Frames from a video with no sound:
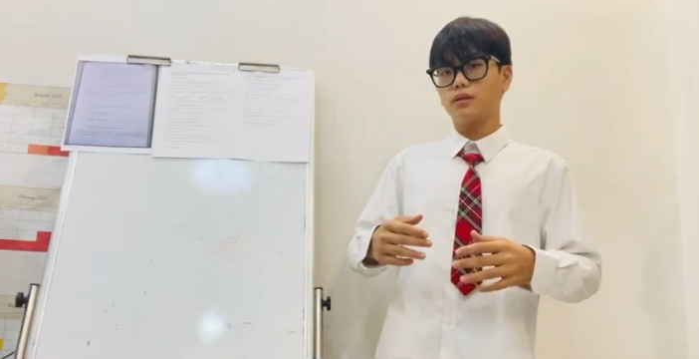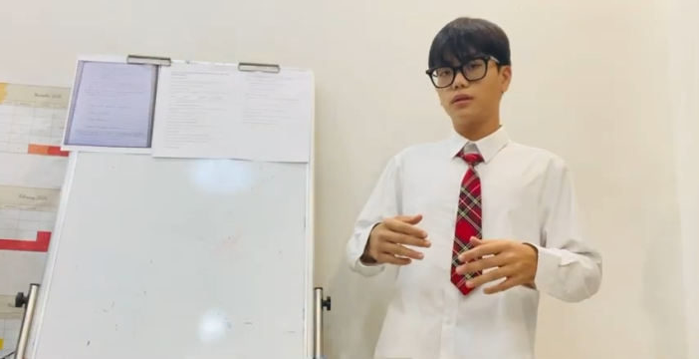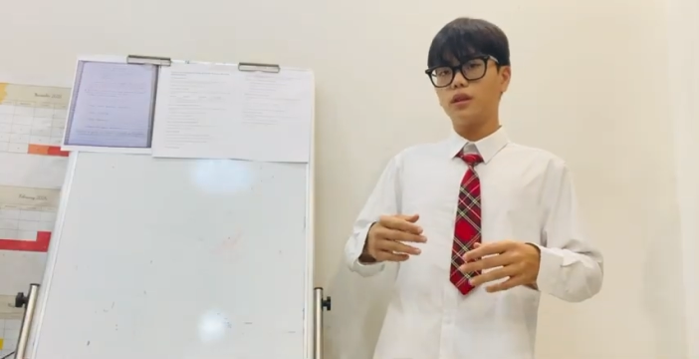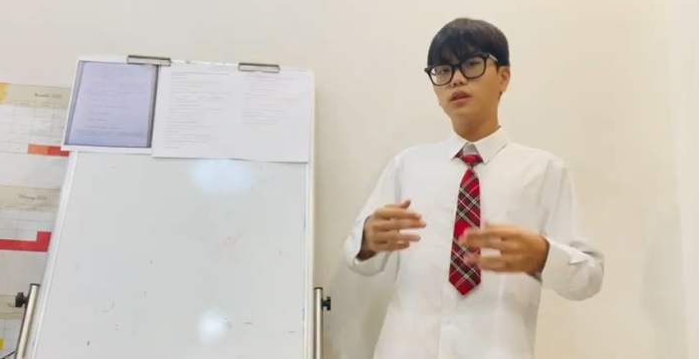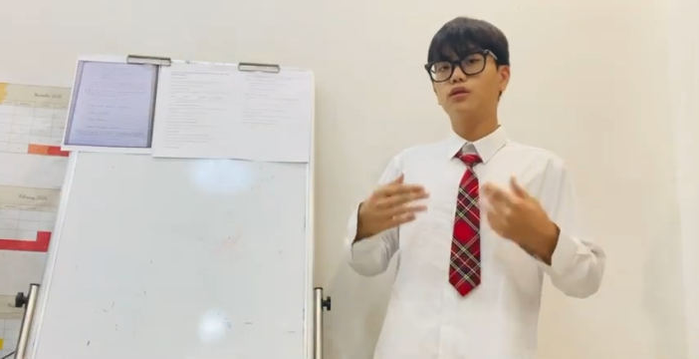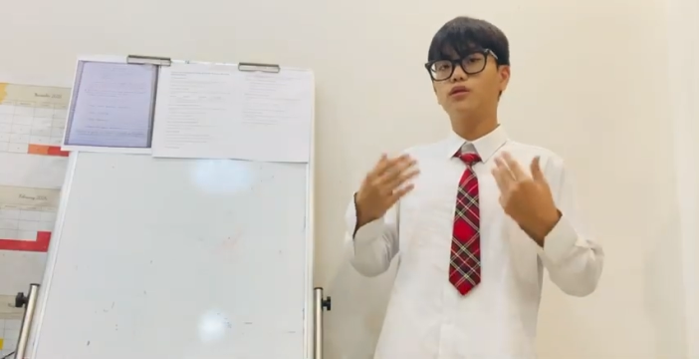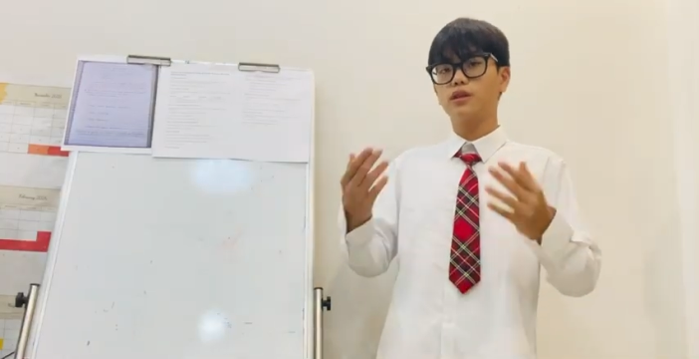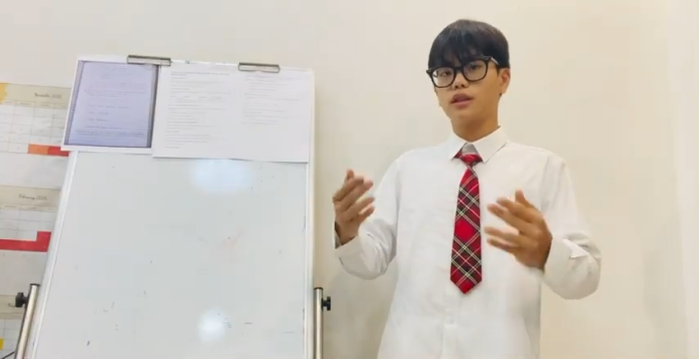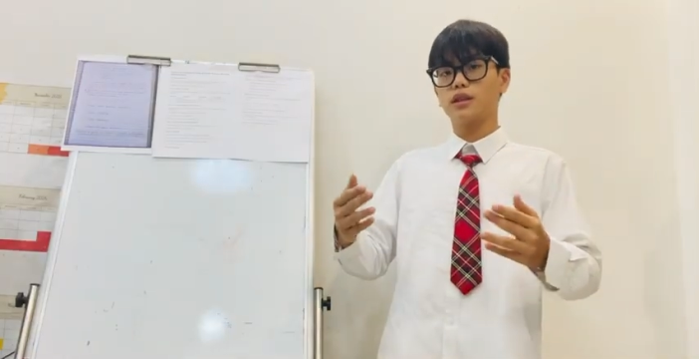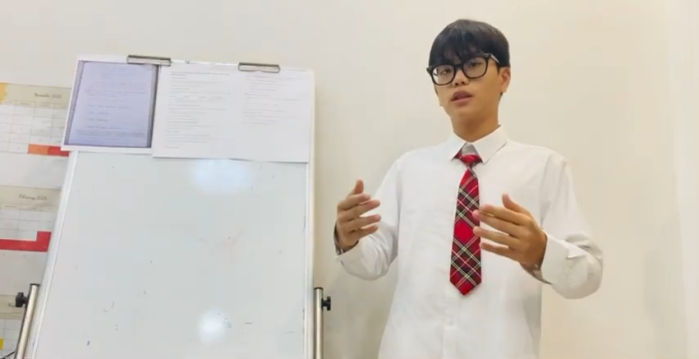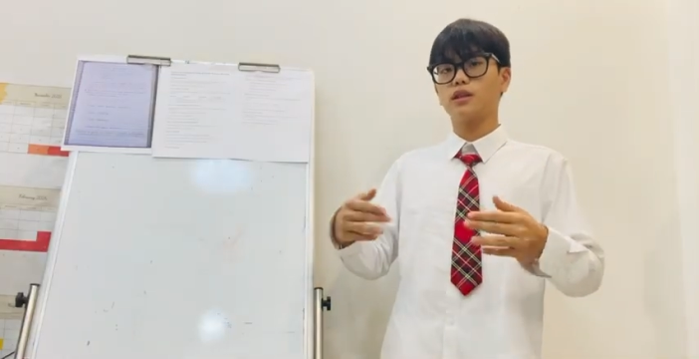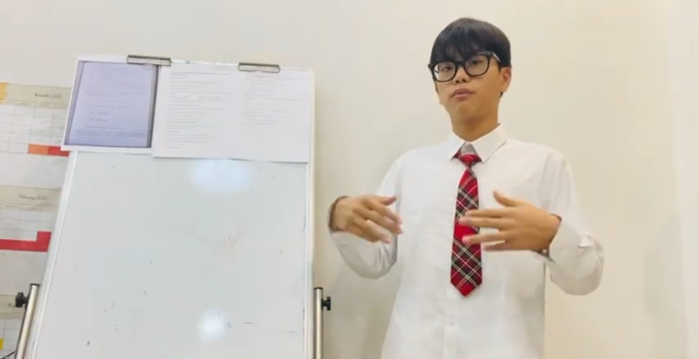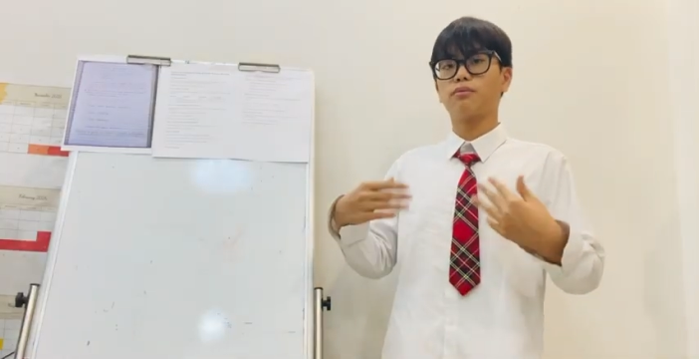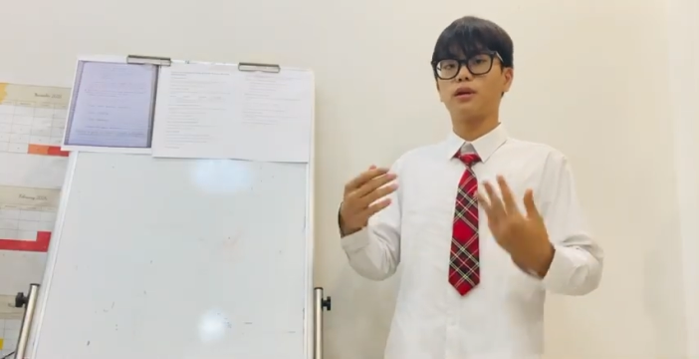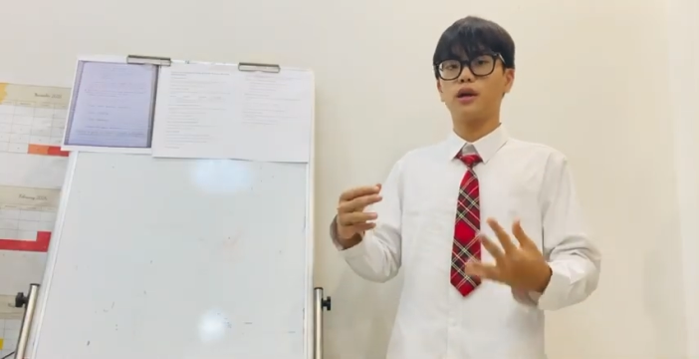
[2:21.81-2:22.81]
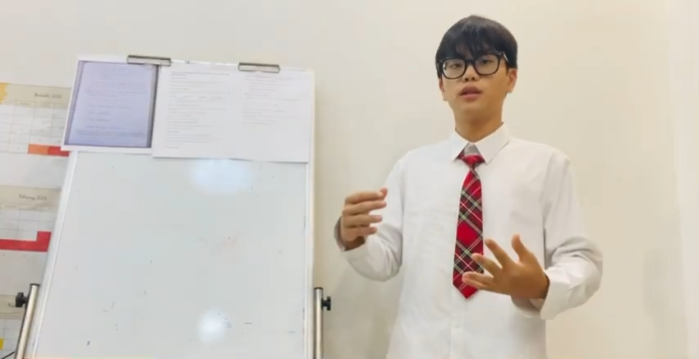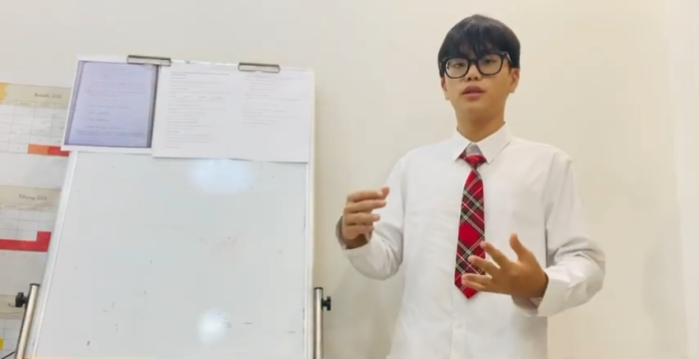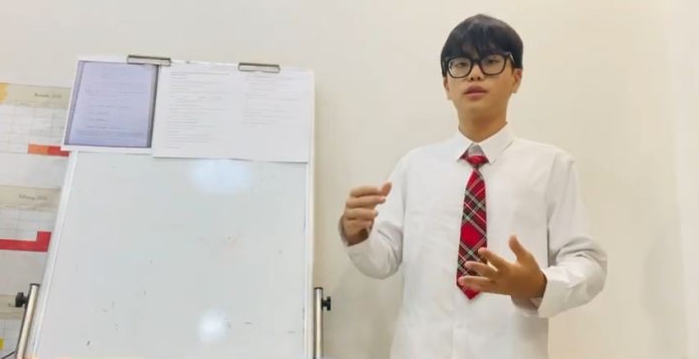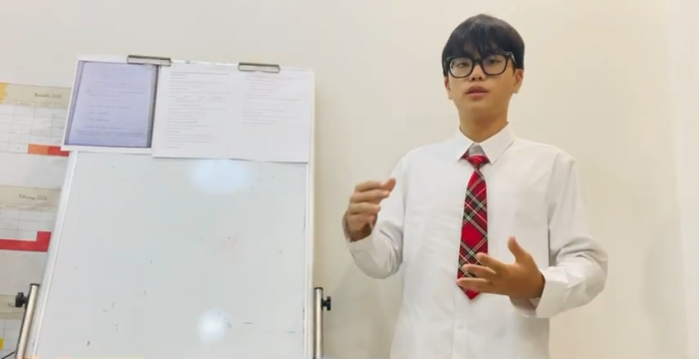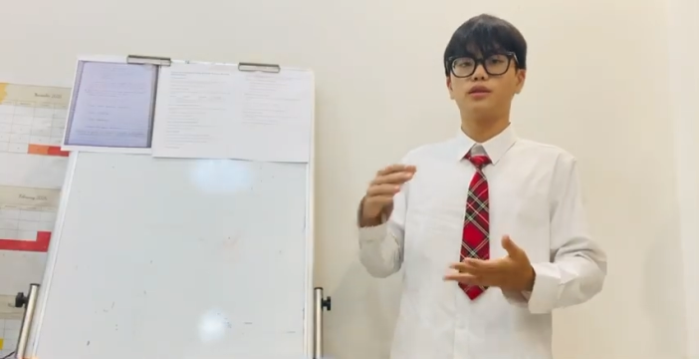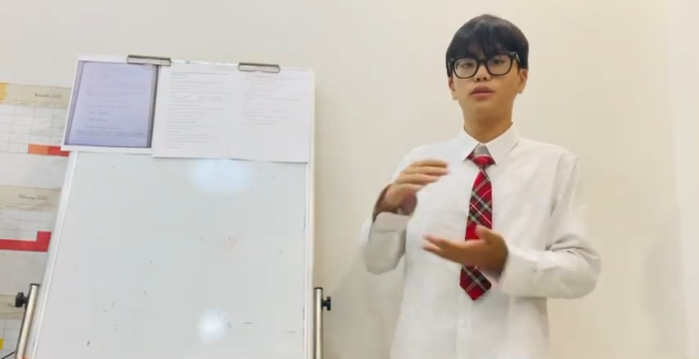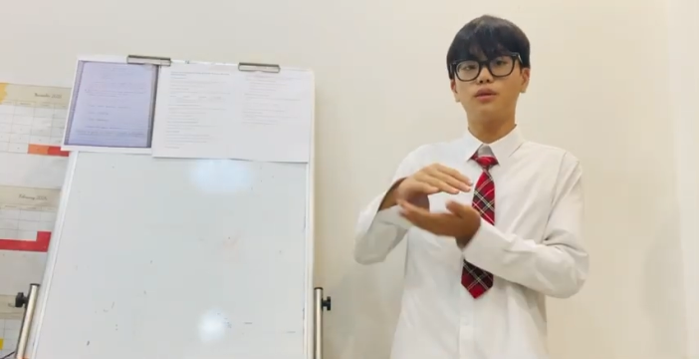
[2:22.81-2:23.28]
increasing the
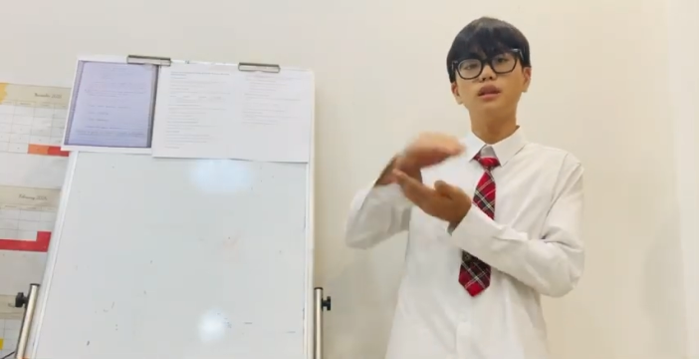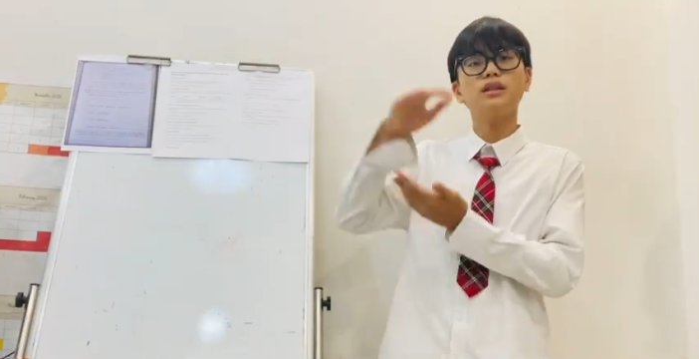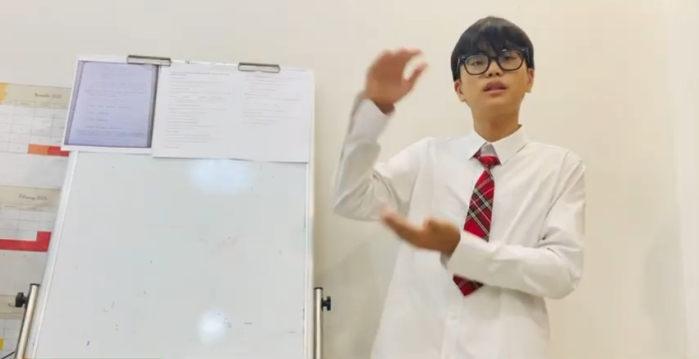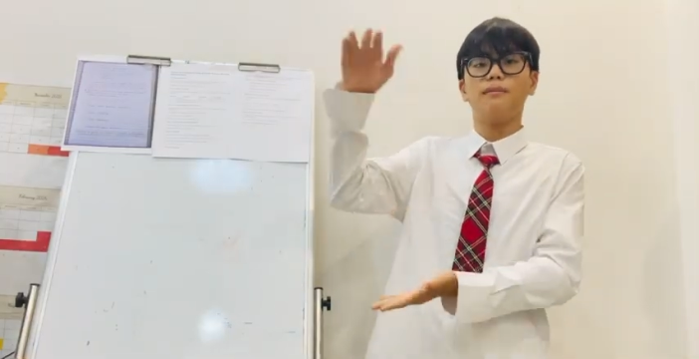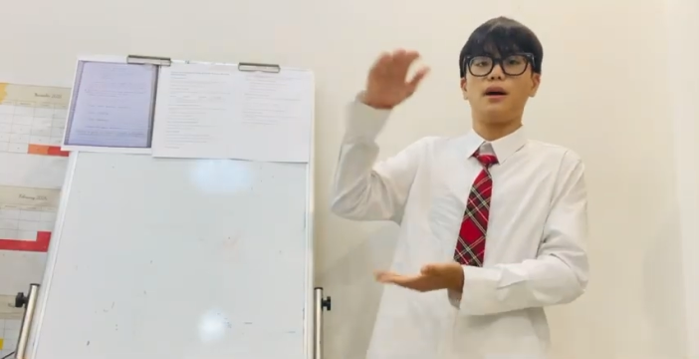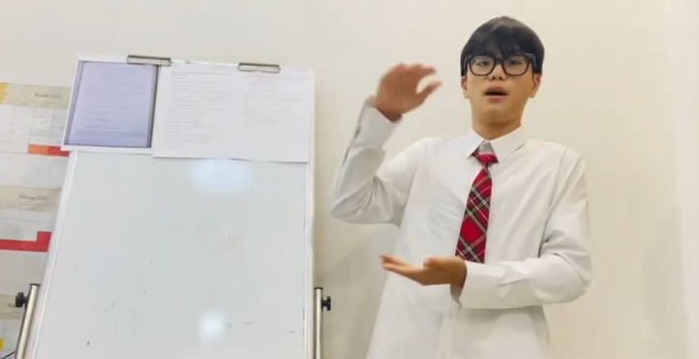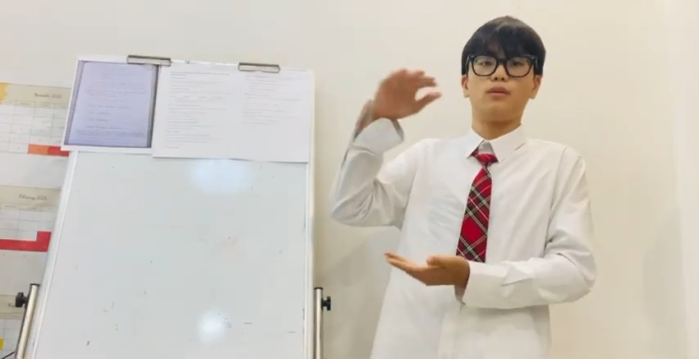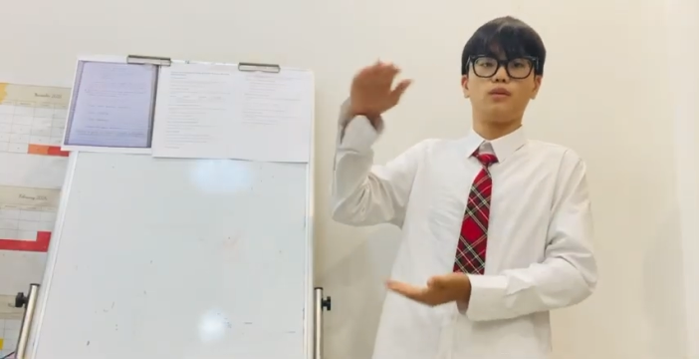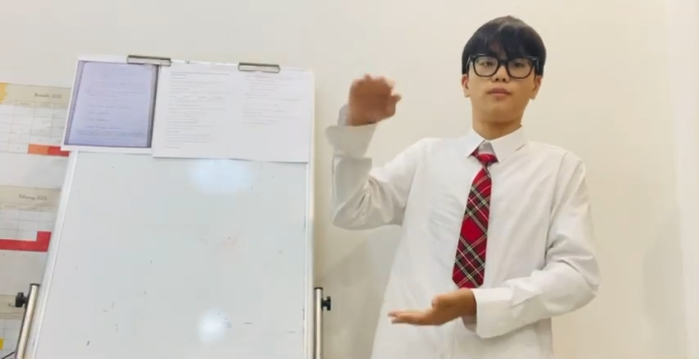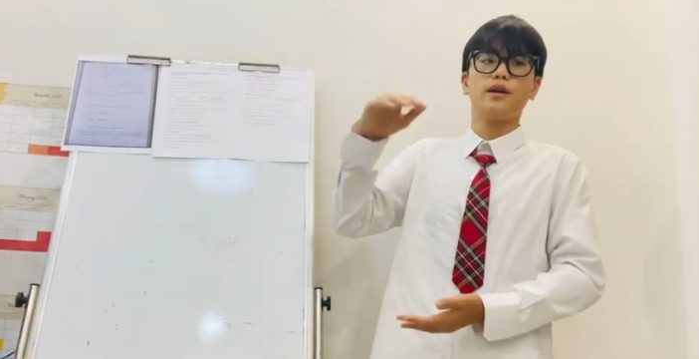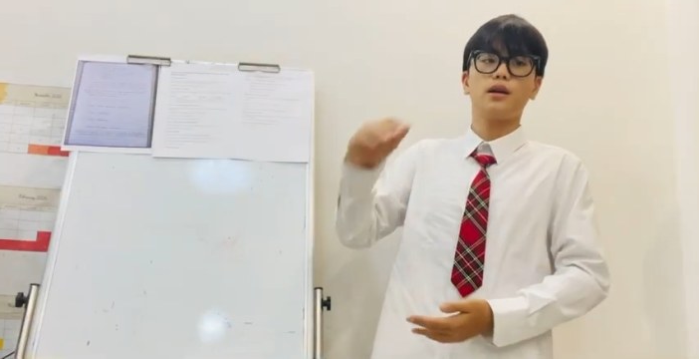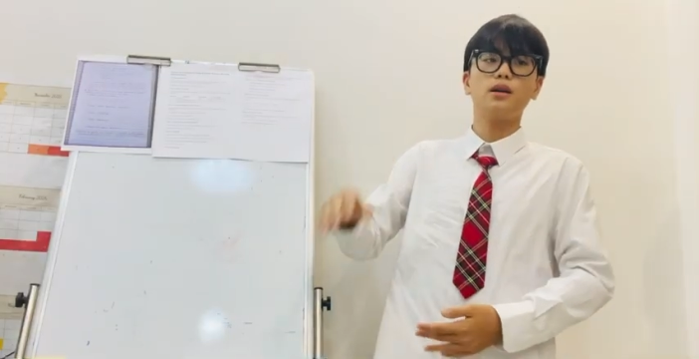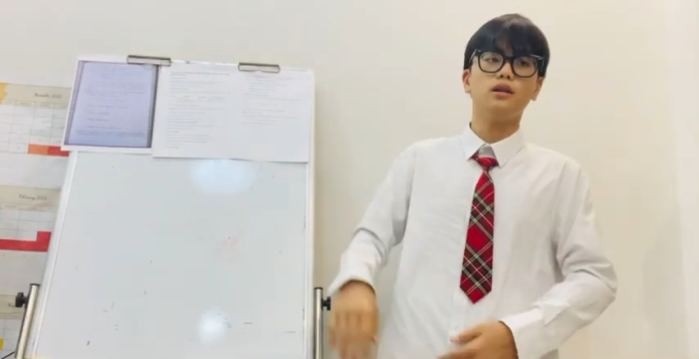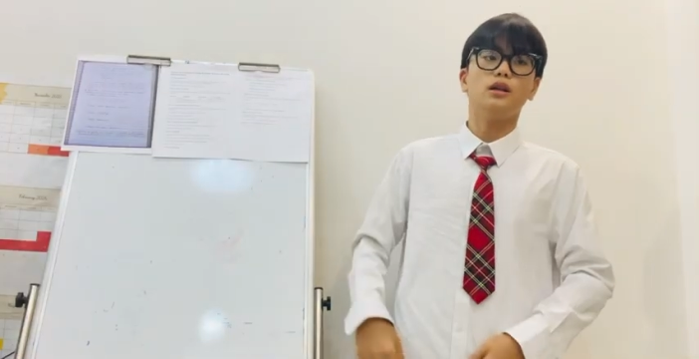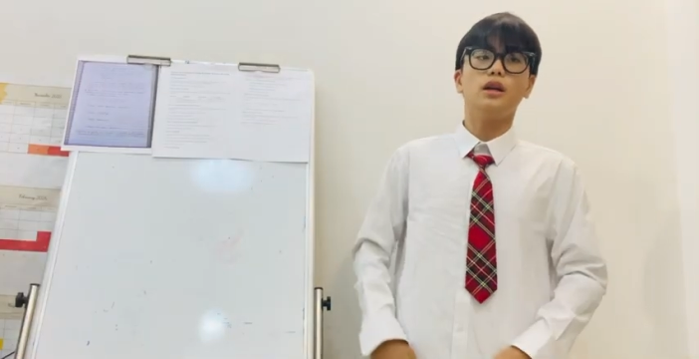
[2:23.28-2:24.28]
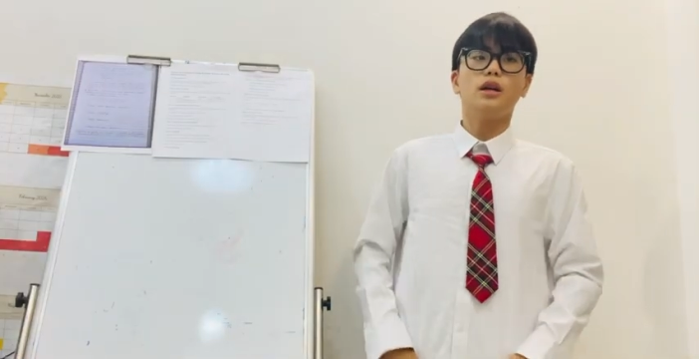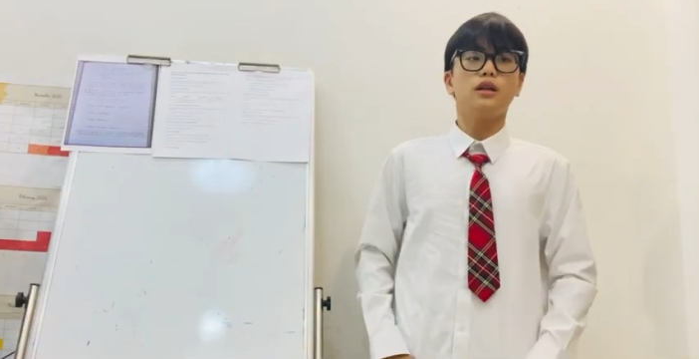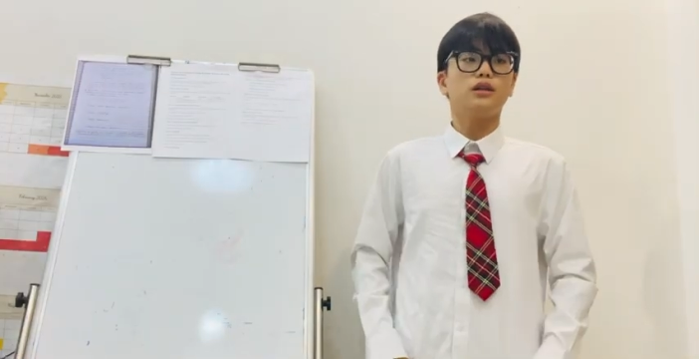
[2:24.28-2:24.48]
price to this amount would be good.